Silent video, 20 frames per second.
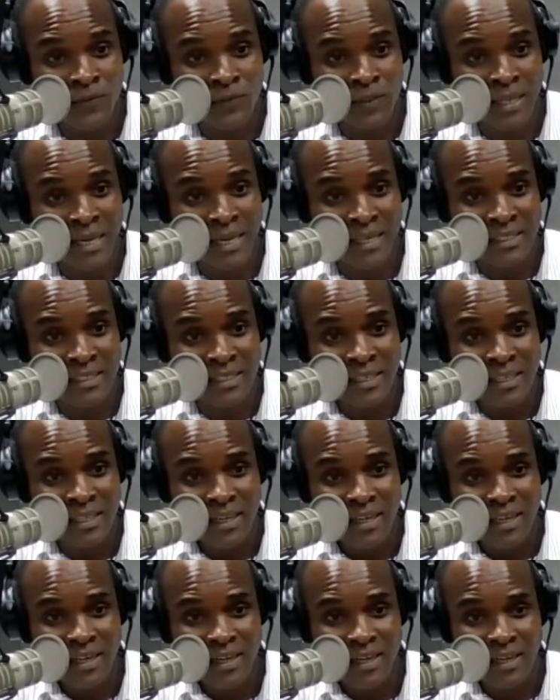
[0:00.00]
for that?
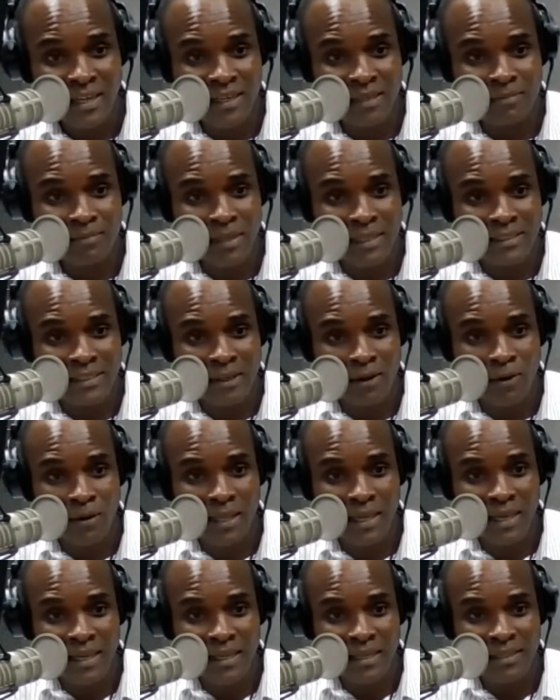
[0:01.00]

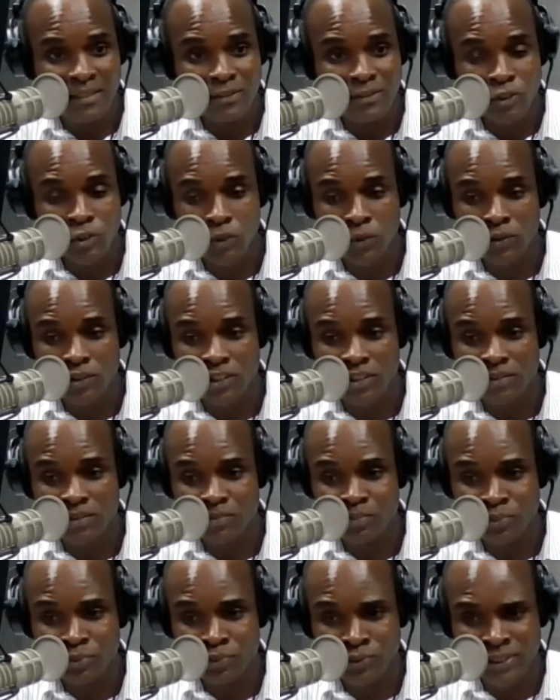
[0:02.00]
Adelola George,
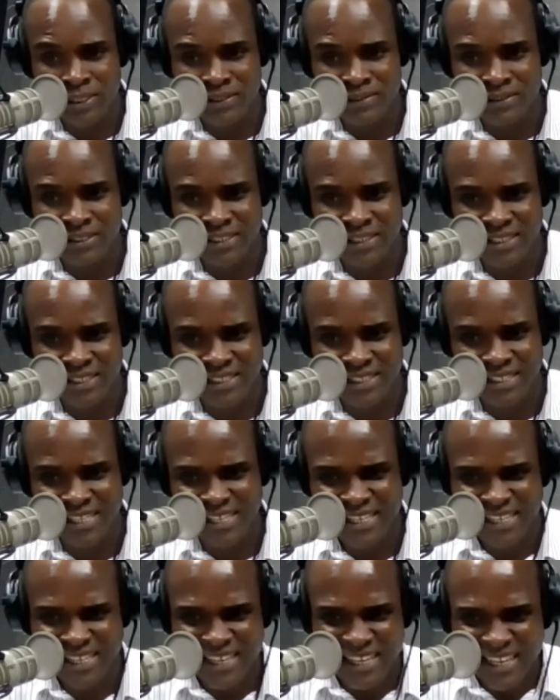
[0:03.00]
priggish.
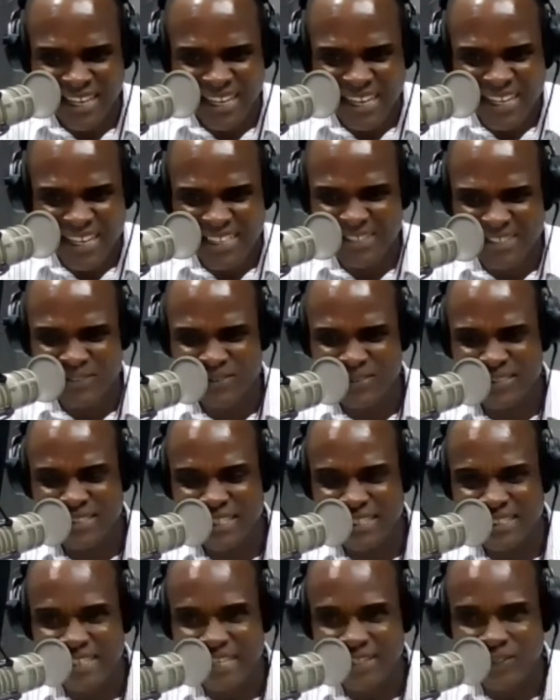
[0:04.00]
I don't.
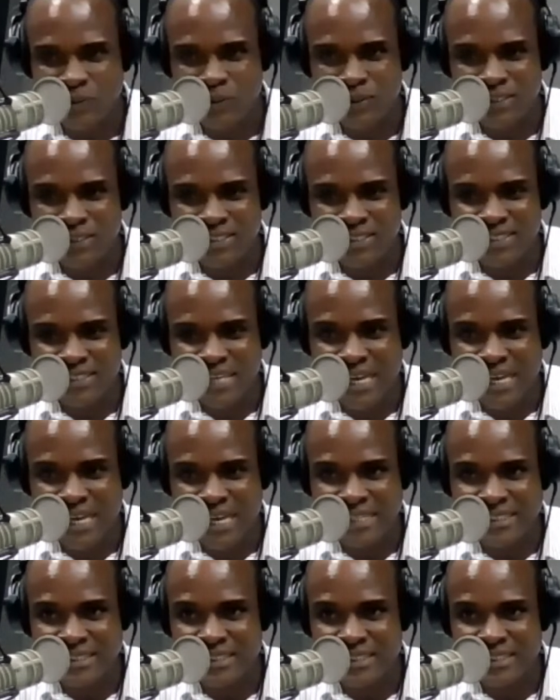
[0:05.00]
That's what he's talk
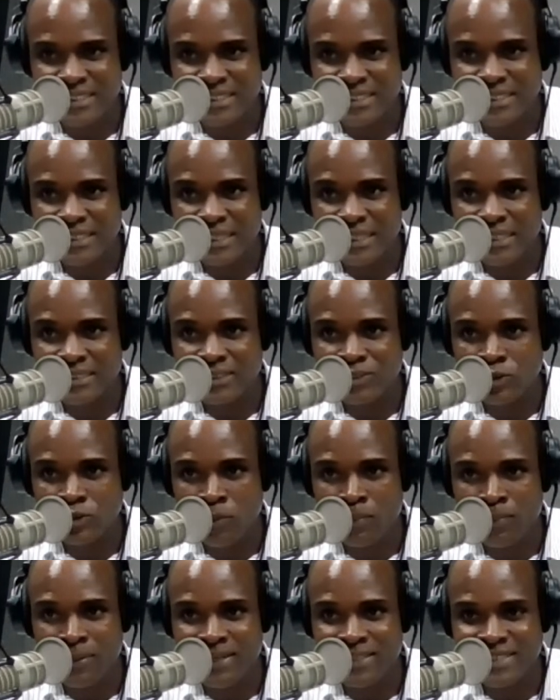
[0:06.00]

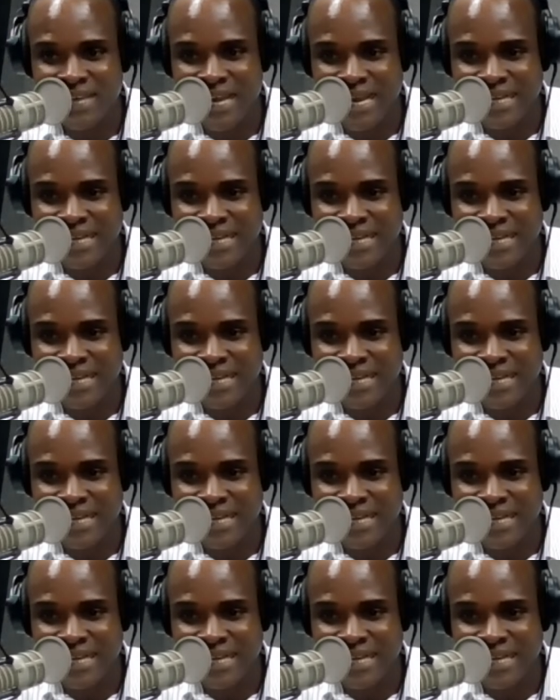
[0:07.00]
about is